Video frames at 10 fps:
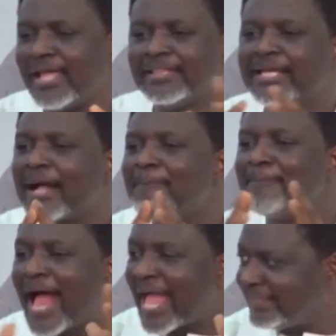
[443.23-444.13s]
and they
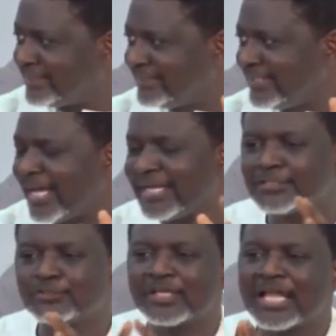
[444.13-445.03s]
can buy it, and
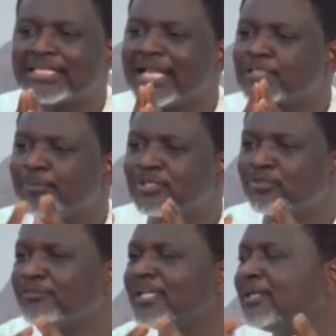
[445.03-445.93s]
it's not at the
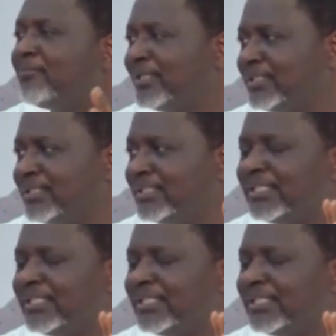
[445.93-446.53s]
expense of anybody,